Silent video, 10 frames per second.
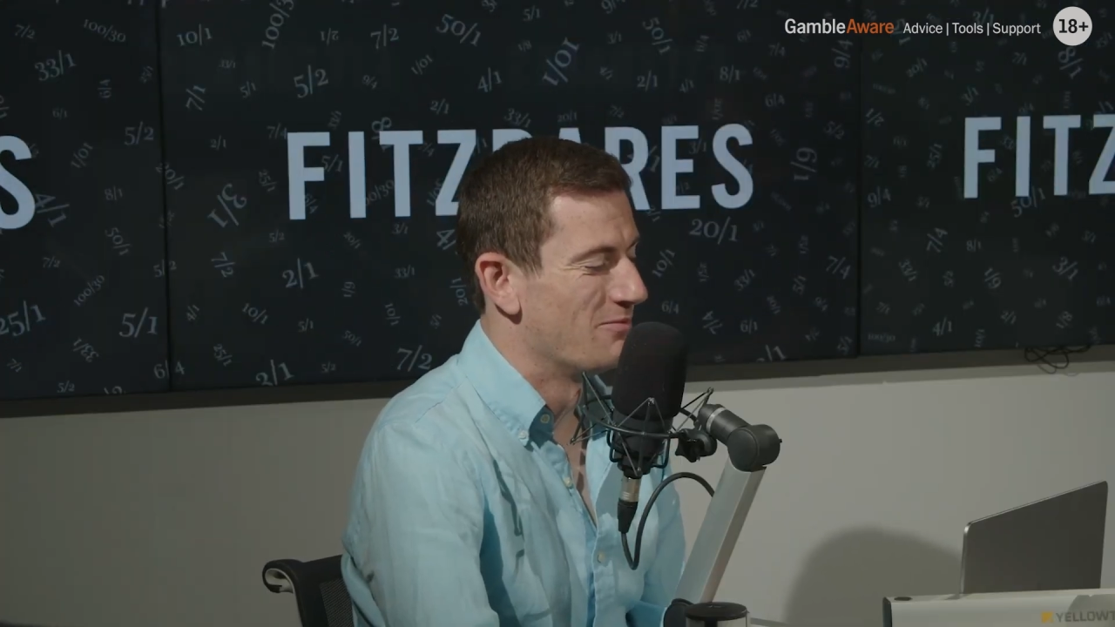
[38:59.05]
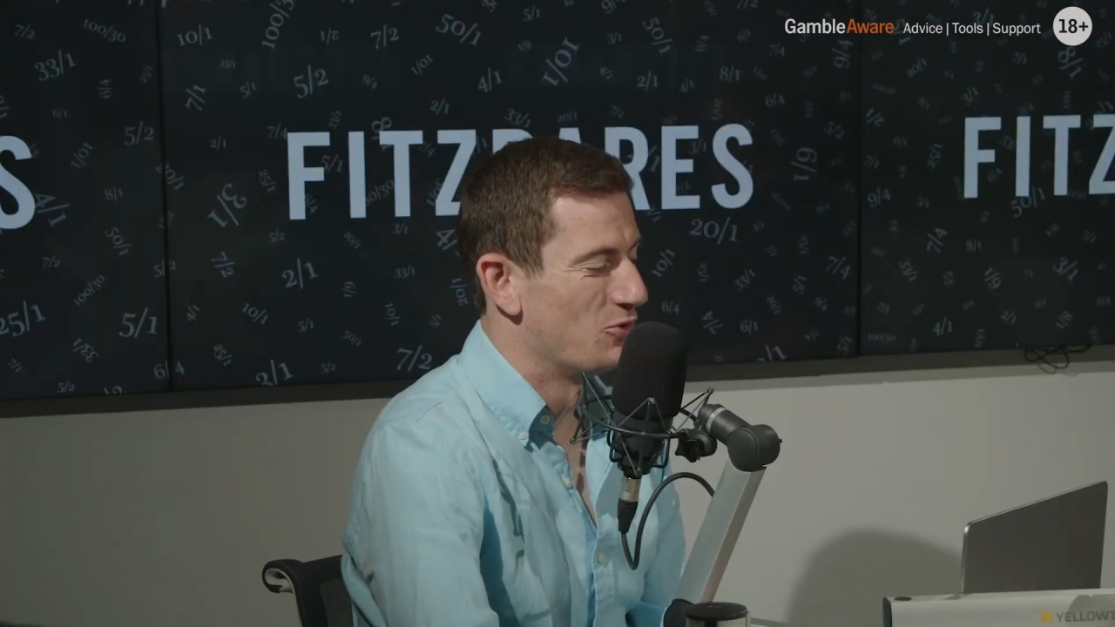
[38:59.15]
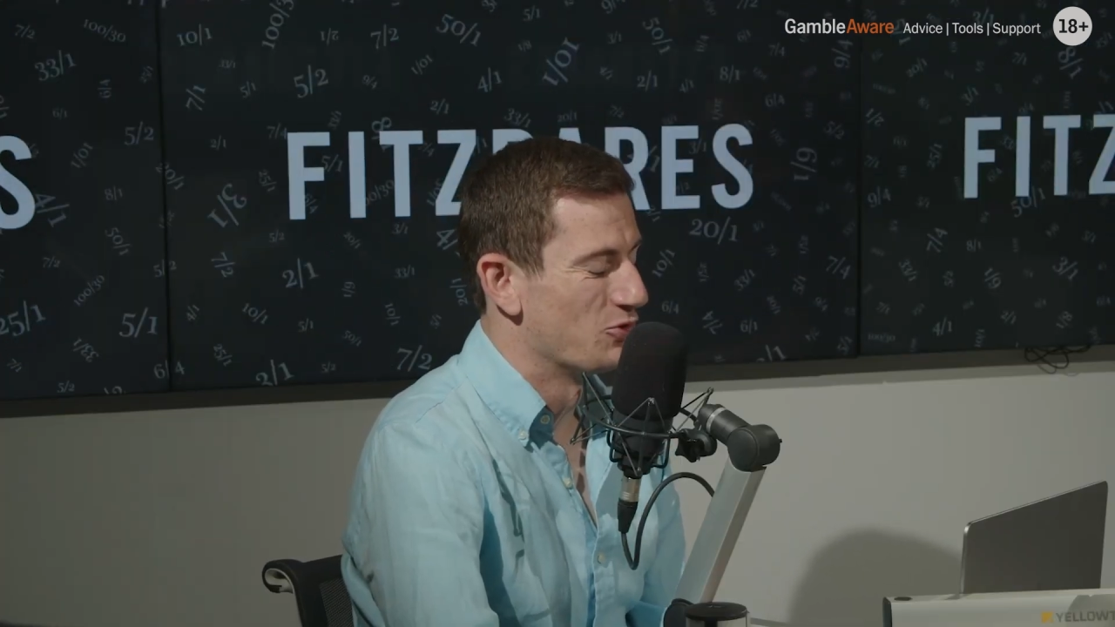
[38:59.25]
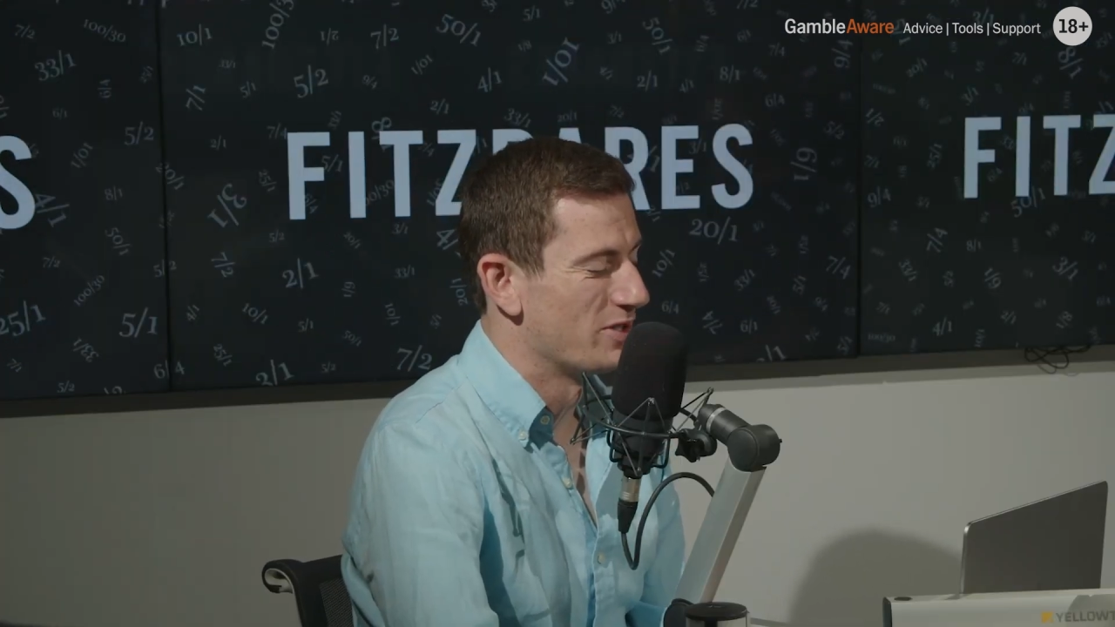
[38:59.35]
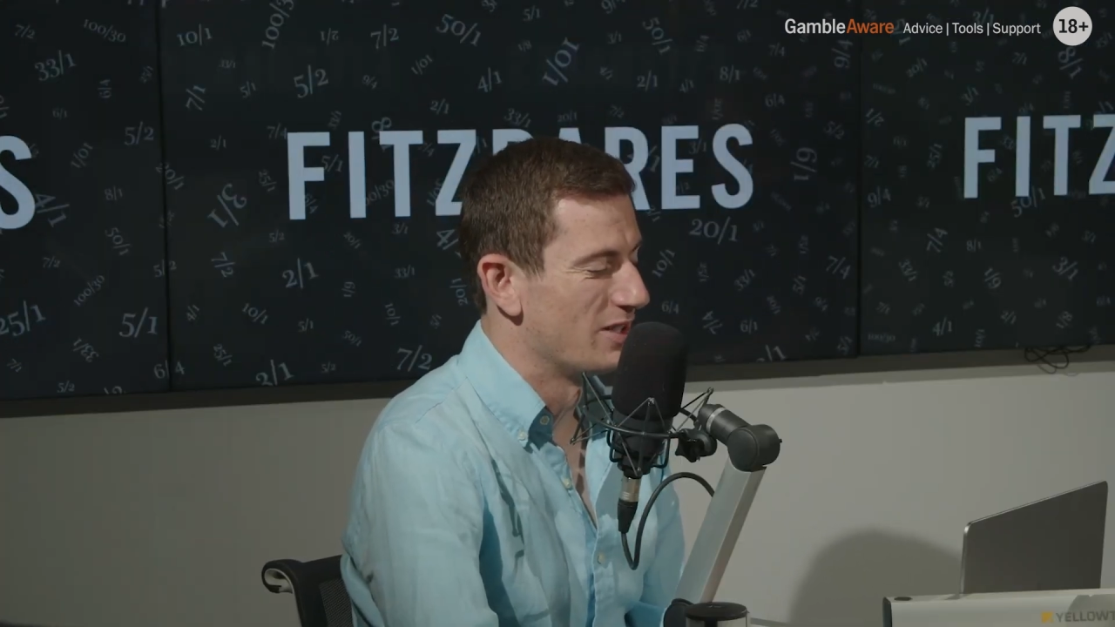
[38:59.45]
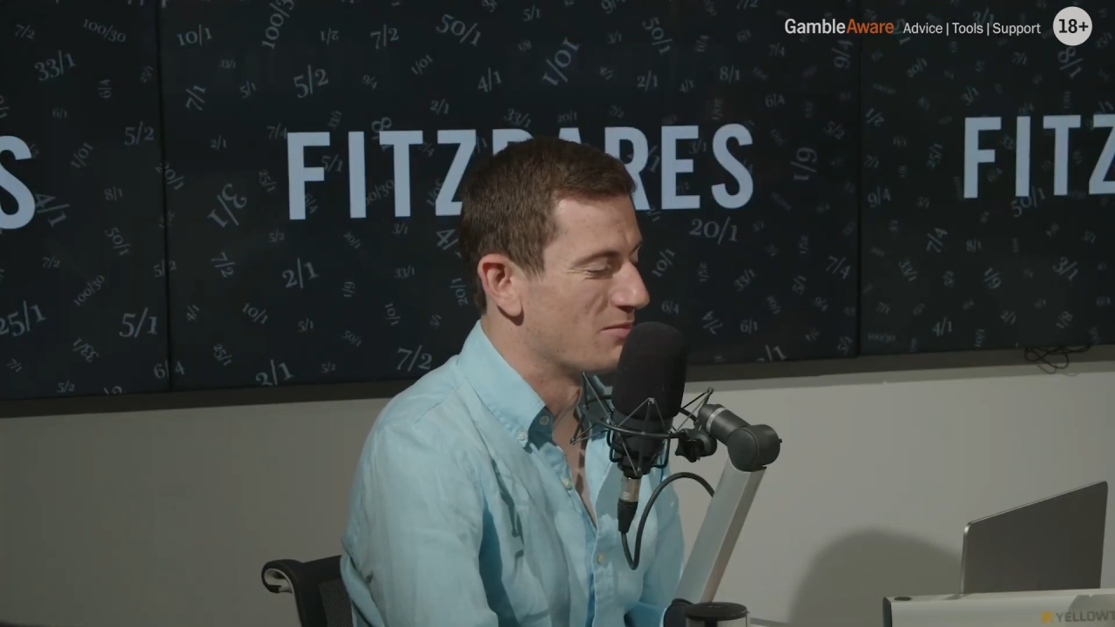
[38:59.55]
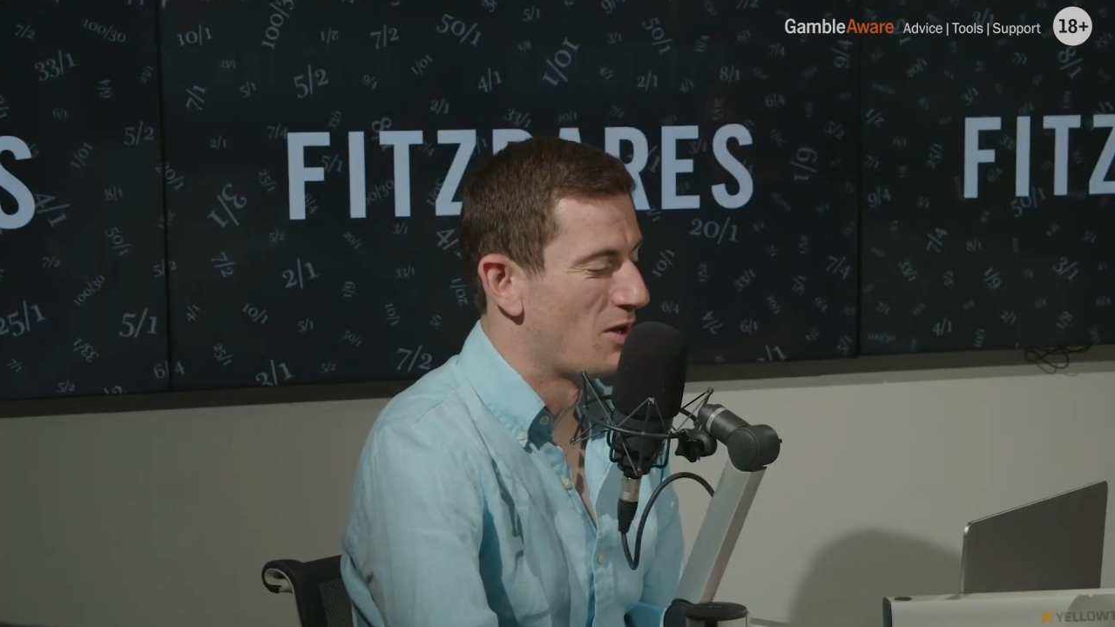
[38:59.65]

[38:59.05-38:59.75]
unfortunately, at the